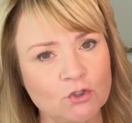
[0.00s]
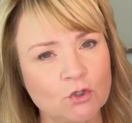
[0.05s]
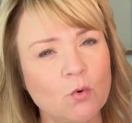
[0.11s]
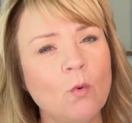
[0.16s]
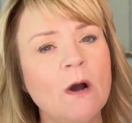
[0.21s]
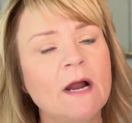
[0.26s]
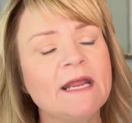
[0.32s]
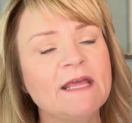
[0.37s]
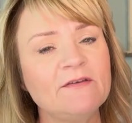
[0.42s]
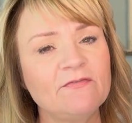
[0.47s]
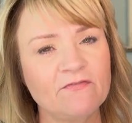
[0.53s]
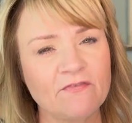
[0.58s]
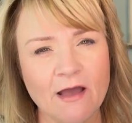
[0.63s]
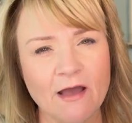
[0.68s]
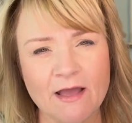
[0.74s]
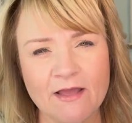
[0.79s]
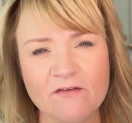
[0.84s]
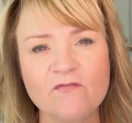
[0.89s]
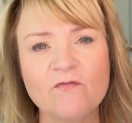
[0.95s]

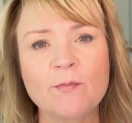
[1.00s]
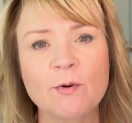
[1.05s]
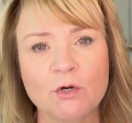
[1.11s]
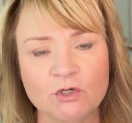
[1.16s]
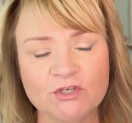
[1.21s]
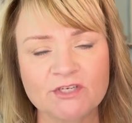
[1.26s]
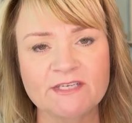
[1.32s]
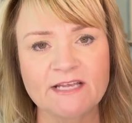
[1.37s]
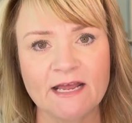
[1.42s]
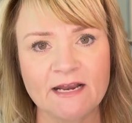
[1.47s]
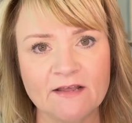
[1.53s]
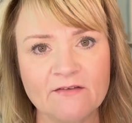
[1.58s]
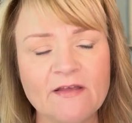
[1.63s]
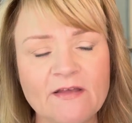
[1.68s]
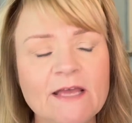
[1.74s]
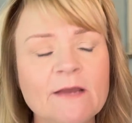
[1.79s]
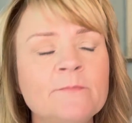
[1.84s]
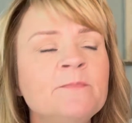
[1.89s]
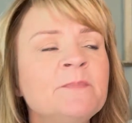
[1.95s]
25% of
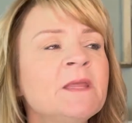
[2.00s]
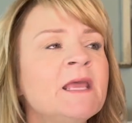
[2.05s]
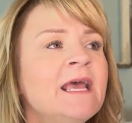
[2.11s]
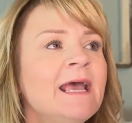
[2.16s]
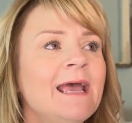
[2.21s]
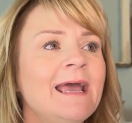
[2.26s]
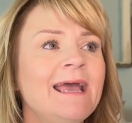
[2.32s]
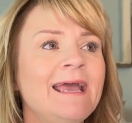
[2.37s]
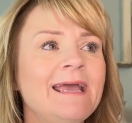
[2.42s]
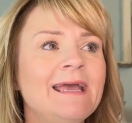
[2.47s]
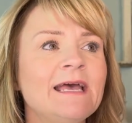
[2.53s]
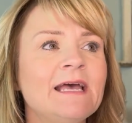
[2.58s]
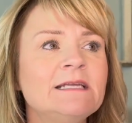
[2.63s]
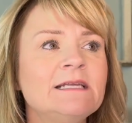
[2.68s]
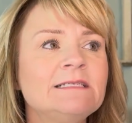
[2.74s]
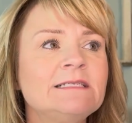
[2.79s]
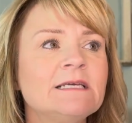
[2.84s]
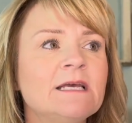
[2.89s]
it. And